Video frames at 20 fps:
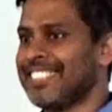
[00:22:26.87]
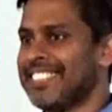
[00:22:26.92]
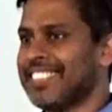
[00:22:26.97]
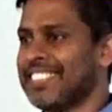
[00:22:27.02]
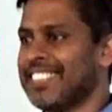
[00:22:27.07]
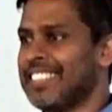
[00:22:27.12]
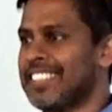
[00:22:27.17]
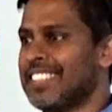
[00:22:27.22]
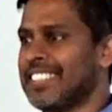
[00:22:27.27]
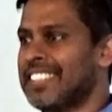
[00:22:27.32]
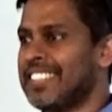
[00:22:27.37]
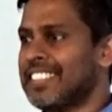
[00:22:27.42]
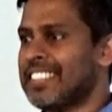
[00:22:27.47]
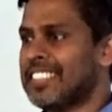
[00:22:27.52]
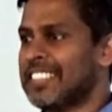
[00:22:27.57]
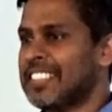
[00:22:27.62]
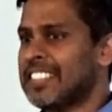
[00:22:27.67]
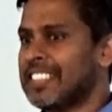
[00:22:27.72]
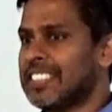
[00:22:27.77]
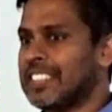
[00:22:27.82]

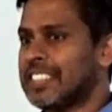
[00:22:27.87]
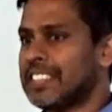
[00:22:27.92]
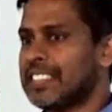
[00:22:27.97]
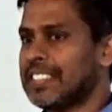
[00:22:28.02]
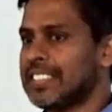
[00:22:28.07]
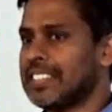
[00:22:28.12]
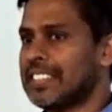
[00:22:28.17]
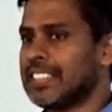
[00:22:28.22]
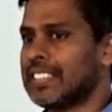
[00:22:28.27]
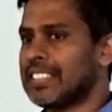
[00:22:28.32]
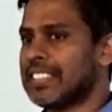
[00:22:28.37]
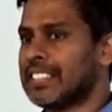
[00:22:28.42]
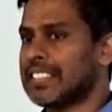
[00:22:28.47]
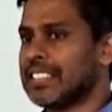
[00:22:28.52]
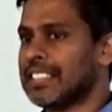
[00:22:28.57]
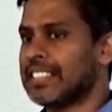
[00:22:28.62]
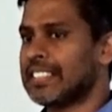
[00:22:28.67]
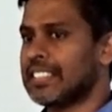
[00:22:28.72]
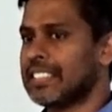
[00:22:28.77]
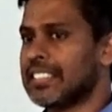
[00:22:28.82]

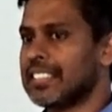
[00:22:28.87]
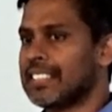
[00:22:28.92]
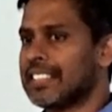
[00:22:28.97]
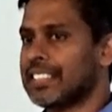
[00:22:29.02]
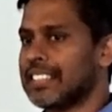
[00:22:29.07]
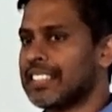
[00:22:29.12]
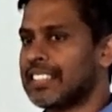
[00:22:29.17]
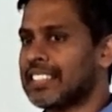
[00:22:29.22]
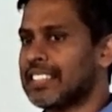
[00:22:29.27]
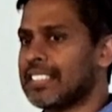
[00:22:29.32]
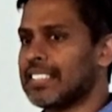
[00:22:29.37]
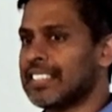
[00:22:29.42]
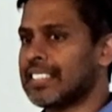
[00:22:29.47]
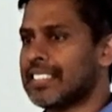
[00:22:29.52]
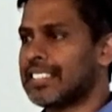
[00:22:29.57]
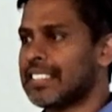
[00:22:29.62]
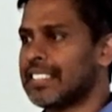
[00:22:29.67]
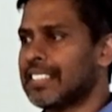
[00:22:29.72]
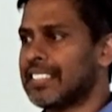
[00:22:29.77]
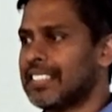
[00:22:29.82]

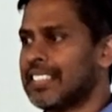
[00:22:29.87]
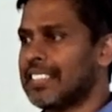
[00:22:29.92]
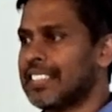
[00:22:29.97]
[no speech]